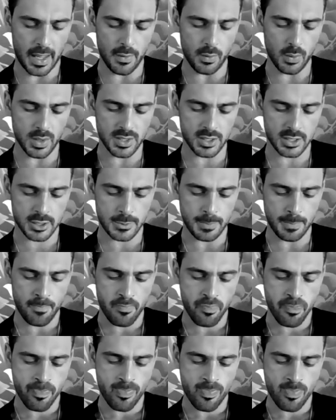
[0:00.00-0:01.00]
I was
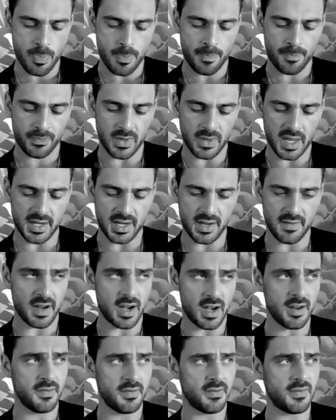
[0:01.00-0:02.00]
in a
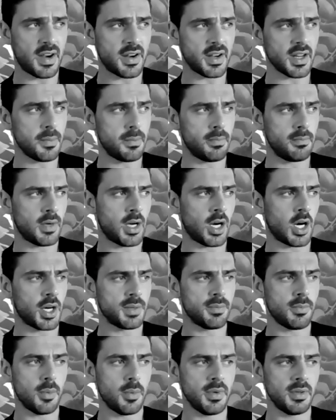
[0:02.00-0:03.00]
very
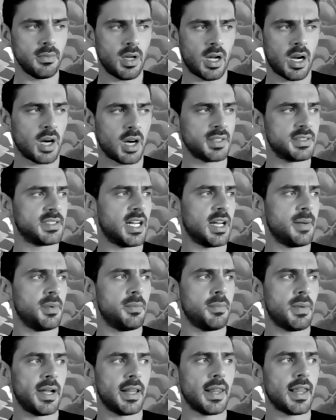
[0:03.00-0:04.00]
hard moment, hard time
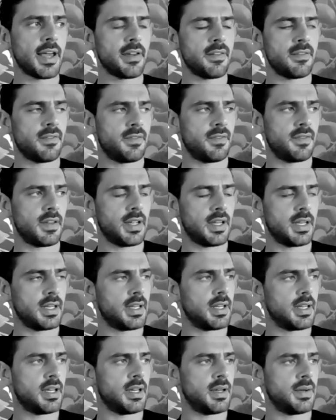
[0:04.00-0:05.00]
in my life,
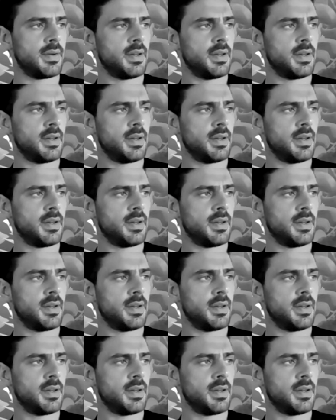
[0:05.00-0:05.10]
and